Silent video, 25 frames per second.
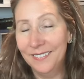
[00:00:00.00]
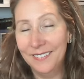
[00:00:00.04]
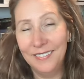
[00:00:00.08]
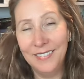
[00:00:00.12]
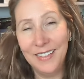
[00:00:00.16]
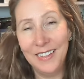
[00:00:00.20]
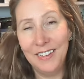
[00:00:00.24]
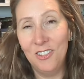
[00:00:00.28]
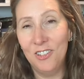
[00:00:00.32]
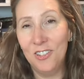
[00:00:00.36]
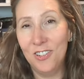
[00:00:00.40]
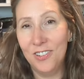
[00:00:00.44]

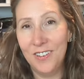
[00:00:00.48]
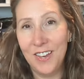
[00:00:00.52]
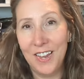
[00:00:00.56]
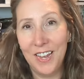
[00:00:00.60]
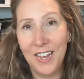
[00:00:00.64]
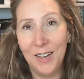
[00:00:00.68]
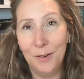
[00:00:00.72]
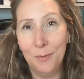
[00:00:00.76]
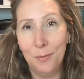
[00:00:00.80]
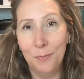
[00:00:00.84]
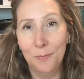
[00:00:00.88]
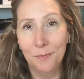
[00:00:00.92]
they just
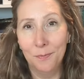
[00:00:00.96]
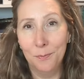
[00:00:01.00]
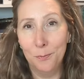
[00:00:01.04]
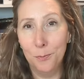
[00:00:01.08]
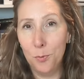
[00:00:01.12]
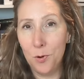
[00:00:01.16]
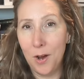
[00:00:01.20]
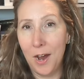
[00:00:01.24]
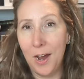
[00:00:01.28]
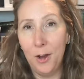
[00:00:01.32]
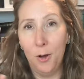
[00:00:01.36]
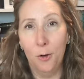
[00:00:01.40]
take
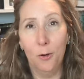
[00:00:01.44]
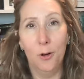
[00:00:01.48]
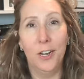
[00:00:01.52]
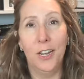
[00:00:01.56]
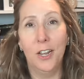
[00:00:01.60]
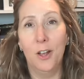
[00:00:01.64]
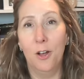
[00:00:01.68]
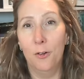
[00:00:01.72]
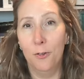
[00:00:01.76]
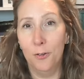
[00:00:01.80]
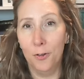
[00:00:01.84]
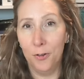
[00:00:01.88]

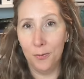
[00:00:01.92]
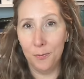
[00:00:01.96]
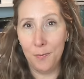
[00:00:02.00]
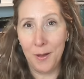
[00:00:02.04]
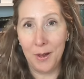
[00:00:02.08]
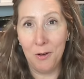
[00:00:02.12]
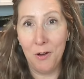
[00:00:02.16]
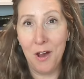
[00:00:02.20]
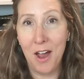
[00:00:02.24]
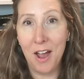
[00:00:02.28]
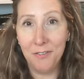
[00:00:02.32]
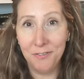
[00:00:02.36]
priority over my
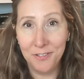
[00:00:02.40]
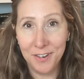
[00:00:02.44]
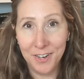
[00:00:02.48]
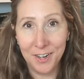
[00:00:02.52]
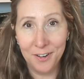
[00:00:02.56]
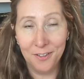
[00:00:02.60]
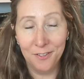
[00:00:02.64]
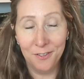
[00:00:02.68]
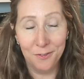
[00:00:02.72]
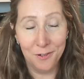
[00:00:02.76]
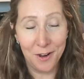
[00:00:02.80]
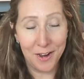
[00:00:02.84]

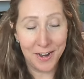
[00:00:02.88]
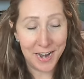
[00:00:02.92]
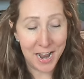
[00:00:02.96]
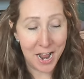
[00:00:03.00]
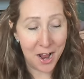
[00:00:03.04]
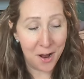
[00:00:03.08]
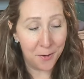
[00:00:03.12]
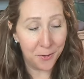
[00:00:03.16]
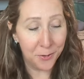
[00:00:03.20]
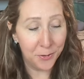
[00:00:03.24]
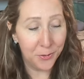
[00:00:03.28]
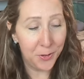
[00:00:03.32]
crafting right
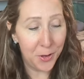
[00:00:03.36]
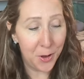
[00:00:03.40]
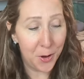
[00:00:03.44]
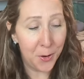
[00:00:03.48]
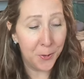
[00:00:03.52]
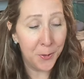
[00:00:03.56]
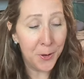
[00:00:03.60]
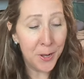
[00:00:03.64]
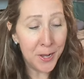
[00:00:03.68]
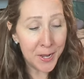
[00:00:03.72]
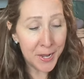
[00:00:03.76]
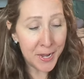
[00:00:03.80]
now.
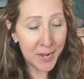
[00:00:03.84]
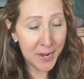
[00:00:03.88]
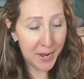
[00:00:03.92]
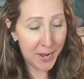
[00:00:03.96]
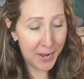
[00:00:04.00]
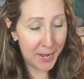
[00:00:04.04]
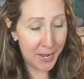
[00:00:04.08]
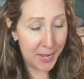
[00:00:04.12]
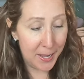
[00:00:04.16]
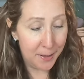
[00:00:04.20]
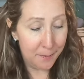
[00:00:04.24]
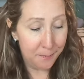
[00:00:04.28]
So,
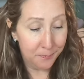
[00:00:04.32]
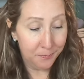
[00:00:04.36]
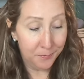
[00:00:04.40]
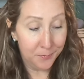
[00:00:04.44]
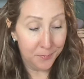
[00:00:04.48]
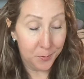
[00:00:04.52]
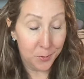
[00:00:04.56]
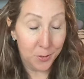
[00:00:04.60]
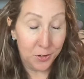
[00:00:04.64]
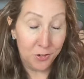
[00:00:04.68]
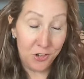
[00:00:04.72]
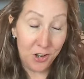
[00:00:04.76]
um,
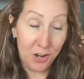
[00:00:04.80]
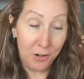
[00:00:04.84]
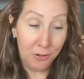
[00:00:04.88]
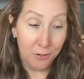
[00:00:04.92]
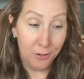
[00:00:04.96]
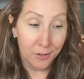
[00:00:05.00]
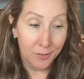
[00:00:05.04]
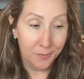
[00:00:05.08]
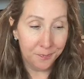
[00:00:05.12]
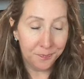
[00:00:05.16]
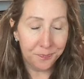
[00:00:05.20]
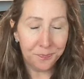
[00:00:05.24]
or in
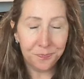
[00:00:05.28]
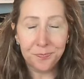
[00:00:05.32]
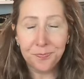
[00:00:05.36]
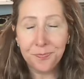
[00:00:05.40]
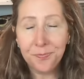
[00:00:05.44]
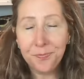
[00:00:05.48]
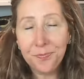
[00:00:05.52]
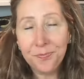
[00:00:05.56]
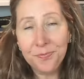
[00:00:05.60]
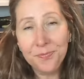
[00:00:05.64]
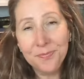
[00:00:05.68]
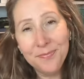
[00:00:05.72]
general.
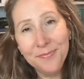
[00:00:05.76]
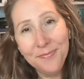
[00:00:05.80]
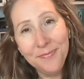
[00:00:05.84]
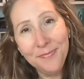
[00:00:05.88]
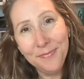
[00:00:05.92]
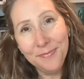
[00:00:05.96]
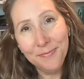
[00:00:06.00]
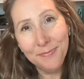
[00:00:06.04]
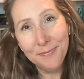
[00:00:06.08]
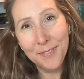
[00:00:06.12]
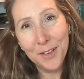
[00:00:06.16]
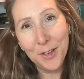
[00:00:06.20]

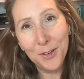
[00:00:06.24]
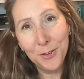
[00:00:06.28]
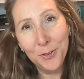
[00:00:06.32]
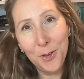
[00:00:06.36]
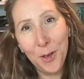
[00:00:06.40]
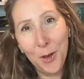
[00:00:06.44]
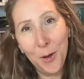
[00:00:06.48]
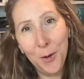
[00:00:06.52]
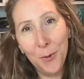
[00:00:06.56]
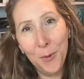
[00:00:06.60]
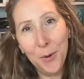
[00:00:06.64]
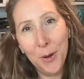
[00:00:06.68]

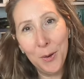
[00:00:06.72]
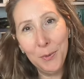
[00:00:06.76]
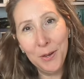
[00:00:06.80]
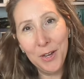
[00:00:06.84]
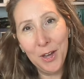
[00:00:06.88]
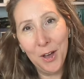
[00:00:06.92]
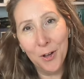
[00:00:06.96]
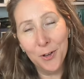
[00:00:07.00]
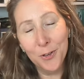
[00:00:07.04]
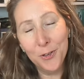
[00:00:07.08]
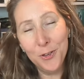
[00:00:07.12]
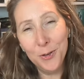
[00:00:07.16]
So
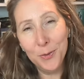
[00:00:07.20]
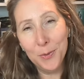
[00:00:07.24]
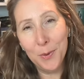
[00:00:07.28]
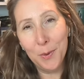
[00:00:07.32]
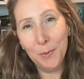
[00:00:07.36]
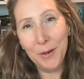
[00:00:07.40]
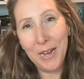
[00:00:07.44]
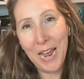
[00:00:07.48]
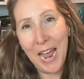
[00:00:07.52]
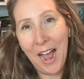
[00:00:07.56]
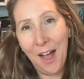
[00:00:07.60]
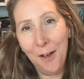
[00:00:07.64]
we all do
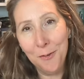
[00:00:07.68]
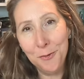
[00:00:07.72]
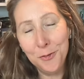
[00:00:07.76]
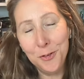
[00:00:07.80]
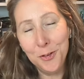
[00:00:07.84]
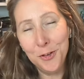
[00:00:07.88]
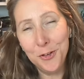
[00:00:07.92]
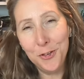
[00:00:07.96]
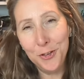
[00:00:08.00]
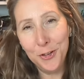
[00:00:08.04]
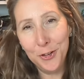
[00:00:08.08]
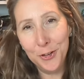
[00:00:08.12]
what we have
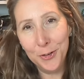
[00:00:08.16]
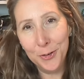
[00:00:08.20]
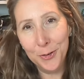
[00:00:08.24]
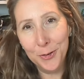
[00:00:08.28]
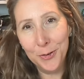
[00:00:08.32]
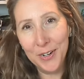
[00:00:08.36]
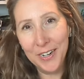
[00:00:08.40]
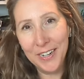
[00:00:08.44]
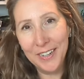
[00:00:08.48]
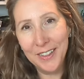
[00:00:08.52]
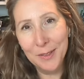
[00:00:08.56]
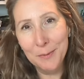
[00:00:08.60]
to
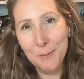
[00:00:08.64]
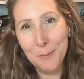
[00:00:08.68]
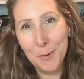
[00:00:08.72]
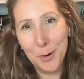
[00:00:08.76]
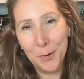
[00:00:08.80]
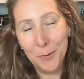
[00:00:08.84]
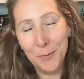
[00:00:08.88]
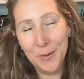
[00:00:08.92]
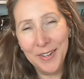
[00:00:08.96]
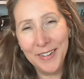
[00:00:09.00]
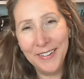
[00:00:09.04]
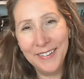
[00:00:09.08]
do in the
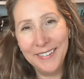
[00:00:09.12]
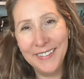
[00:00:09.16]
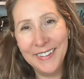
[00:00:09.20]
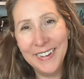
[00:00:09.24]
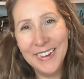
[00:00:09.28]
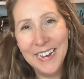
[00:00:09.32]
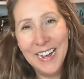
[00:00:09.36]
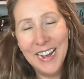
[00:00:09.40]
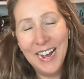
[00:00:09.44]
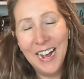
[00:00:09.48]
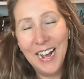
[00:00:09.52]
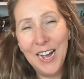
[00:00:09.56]
moment.
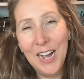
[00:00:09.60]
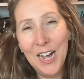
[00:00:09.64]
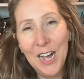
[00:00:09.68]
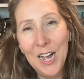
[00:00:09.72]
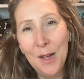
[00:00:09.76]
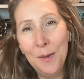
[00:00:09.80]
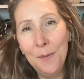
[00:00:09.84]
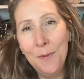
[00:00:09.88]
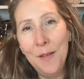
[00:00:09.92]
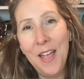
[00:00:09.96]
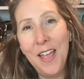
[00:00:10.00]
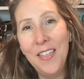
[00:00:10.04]

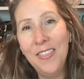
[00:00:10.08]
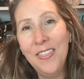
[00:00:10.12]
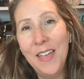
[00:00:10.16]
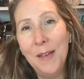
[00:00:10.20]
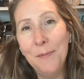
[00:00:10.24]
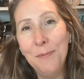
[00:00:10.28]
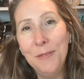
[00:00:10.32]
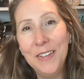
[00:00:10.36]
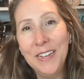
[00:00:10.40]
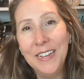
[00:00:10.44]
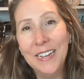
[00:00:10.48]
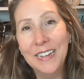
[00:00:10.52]
Um, and
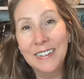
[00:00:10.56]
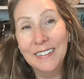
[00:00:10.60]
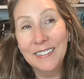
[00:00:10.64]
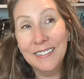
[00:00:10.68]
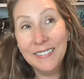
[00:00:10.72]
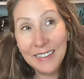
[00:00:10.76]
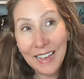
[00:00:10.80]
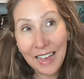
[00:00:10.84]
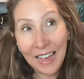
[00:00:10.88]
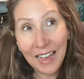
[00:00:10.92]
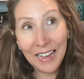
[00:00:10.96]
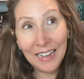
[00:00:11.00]
that being
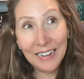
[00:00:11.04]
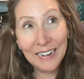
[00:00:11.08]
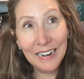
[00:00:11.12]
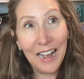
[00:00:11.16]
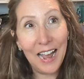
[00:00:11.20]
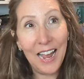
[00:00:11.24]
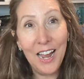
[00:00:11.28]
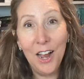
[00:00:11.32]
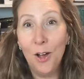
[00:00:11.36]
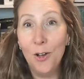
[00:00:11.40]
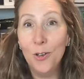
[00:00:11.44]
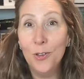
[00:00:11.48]
said,
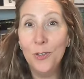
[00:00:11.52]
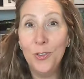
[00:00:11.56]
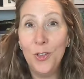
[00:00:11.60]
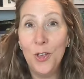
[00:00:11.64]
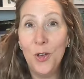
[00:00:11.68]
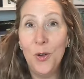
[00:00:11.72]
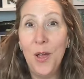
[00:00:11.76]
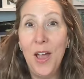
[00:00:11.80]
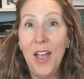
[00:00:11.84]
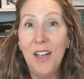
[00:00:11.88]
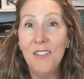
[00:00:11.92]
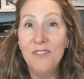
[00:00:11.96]
I
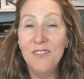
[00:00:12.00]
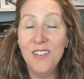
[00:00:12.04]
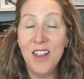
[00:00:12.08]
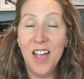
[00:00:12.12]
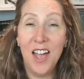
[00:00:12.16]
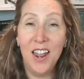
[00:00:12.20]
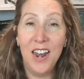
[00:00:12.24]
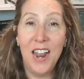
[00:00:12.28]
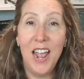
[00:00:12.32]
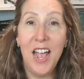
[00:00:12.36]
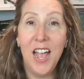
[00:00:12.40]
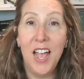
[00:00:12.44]
also have
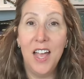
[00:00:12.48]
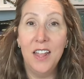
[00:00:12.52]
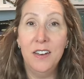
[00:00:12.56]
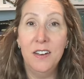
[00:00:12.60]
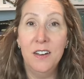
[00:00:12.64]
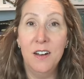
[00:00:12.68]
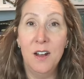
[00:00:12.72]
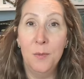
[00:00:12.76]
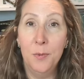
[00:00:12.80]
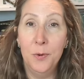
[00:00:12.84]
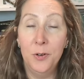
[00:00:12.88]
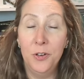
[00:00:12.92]
not had
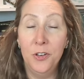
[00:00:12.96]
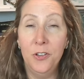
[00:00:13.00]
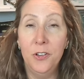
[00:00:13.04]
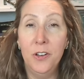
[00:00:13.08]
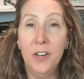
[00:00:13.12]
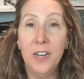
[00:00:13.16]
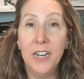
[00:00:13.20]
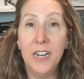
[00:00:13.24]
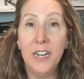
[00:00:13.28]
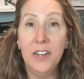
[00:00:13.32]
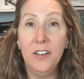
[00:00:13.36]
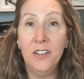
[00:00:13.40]
an
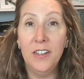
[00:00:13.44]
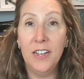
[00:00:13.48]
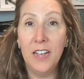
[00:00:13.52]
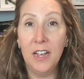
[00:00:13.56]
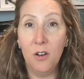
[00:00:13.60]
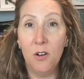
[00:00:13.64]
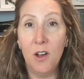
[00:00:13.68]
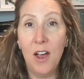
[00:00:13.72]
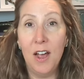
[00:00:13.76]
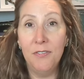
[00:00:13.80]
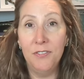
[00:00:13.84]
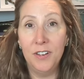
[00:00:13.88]
opportunity to
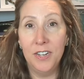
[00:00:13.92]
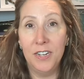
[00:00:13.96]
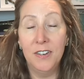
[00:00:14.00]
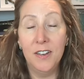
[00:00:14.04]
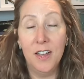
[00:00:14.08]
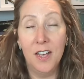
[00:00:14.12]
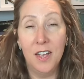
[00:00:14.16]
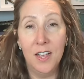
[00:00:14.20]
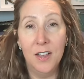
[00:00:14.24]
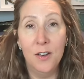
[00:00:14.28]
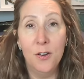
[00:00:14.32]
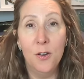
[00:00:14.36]
get crafting
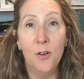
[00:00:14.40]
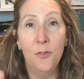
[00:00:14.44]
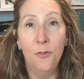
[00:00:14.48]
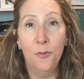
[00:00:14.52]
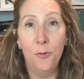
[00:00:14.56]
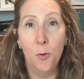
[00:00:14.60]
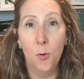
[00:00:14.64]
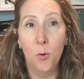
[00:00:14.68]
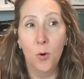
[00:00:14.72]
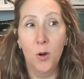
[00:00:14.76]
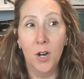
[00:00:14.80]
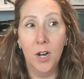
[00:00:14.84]
done
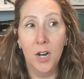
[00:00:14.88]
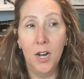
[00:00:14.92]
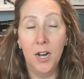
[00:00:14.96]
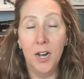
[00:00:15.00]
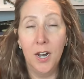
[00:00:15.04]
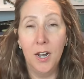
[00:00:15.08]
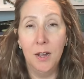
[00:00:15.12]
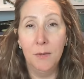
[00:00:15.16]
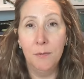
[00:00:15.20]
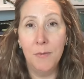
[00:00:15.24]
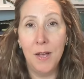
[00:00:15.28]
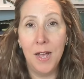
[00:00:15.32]

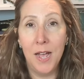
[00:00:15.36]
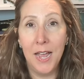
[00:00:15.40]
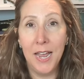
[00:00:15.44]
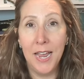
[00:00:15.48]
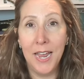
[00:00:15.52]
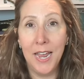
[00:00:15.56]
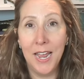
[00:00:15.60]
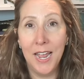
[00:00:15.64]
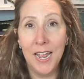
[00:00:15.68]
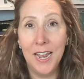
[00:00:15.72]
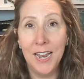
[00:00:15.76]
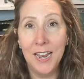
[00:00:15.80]
for
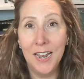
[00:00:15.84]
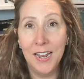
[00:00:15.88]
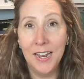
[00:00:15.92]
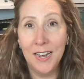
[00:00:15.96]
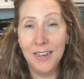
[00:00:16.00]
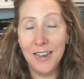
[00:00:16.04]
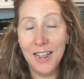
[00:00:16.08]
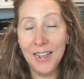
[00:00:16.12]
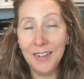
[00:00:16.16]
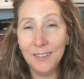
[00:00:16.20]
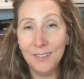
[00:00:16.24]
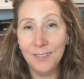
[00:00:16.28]
my
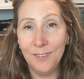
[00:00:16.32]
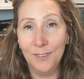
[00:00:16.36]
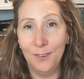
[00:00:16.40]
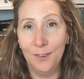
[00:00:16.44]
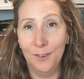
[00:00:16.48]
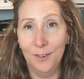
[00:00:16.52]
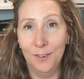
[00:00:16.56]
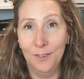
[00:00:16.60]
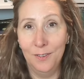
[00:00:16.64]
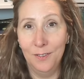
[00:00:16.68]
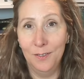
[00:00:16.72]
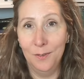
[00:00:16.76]
next
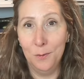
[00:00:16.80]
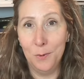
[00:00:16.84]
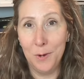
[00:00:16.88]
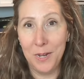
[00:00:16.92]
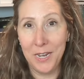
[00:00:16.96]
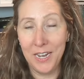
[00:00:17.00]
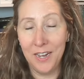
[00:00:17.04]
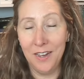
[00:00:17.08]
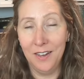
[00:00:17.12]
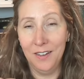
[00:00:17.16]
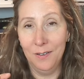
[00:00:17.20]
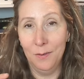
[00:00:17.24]

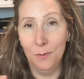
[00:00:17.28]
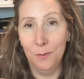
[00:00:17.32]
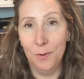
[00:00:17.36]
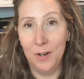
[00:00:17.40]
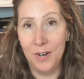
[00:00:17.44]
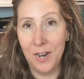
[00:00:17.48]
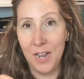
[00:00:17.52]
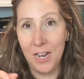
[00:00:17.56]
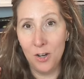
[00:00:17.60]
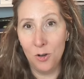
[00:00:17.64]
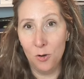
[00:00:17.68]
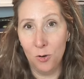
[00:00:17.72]
week
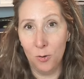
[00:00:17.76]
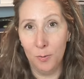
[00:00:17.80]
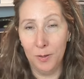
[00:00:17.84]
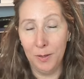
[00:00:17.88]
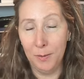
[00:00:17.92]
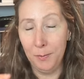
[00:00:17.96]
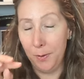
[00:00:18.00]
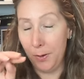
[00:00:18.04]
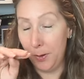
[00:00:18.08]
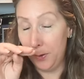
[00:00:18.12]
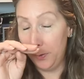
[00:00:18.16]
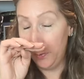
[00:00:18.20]
when I
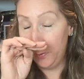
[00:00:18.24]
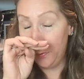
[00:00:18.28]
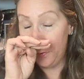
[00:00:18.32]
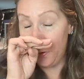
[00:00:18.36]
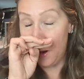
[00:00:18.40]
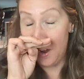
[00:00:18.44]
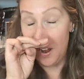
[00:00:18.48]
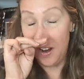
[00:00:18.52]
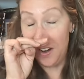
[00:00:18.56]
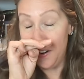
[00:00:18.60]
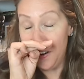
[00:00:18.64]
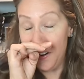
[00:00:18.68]
normally post
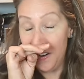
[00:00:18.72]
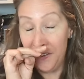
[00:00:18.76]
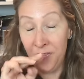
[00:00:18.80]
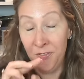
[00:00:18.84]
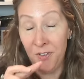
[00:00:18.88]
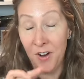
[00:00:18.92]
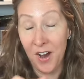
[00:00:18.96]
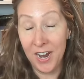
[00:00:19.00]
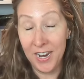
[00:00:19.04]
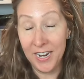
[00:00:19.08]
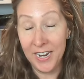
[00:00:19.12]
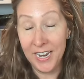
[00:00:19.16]
on
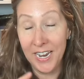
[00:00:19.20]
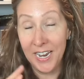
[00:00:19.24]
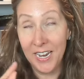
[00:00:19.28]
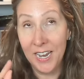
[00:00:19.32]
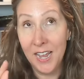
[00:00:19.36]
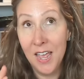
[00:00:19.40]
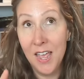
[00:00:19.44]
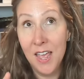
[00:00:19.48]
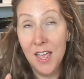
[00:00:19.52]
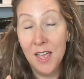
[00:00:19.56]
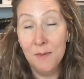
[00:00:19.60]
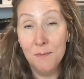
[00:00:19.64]
Friday,
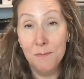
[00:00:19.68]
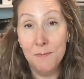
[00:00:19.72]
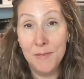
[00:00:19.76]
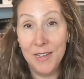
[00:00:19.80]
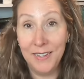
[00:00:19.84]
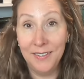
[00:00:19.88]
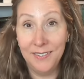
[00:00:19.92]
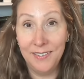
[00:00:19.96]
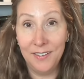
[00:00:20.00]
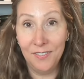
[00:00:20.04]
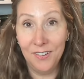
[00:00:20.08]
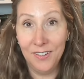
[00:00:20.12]
May
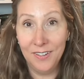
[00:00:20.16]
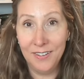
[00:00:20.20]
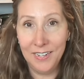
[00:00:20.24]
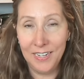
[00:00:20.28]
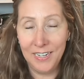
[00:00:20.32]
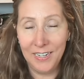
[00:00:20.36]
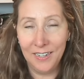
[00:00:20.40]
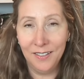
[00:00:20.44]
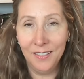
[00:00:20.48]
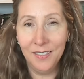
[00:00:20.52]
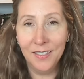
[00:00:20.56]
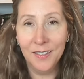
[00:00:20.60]

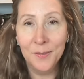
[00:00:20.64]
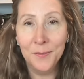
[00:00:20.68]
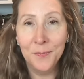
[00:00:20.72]
17th.